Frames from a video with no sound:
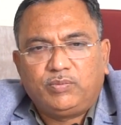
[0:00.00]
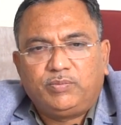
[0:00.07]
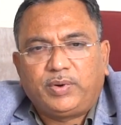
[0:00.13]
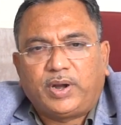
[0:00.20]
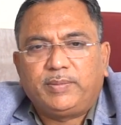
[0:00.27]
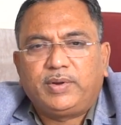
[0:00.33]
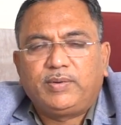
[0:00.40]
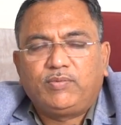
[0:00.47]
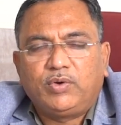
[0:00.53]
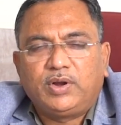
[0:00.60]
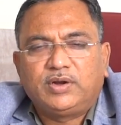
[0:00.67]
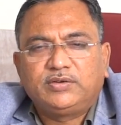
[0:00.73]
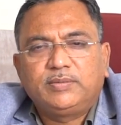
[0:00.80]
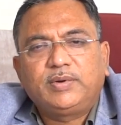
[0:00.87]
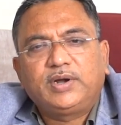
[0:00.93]
primary food
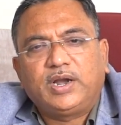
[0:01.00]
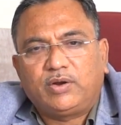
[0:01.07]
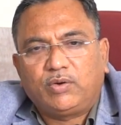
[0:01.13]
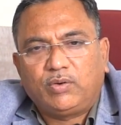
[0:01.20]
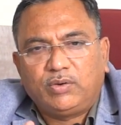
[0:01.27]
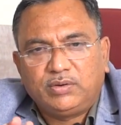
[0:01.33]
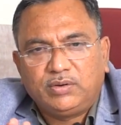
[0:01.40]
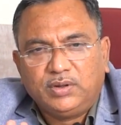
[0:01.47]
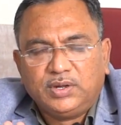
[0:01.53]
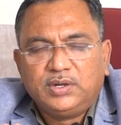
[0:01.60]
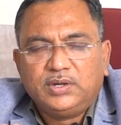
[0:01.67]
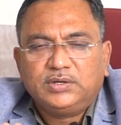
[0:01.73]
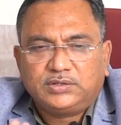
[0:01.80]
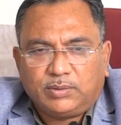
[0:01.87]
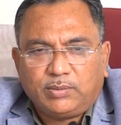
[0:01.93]
allergy, but later on
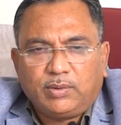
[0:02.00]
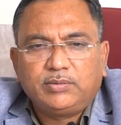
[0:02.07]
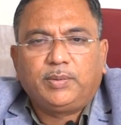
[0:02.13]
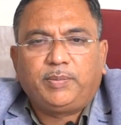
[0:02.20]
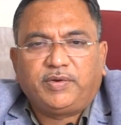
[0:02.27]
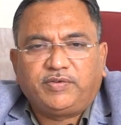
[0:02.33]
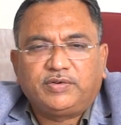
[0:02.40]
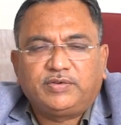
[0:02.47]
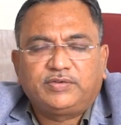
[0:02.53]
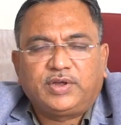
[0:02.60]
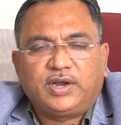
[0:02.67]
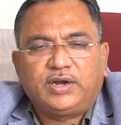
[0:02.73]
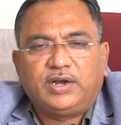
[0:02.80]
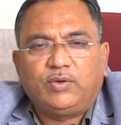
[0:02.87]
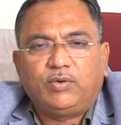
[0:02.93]
some of the patients
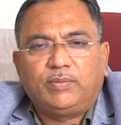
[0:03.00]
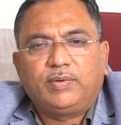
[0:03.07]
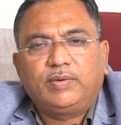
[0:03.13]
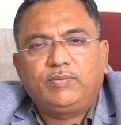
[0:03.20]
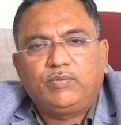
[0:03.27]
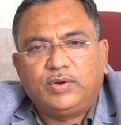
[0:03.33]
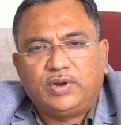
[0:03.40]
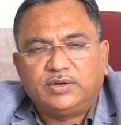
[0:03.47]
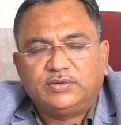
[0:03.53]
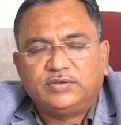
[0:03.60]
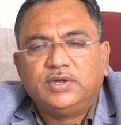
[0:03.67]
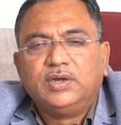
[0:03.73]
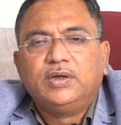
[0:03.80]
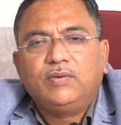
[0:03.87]
can develop a food allergy.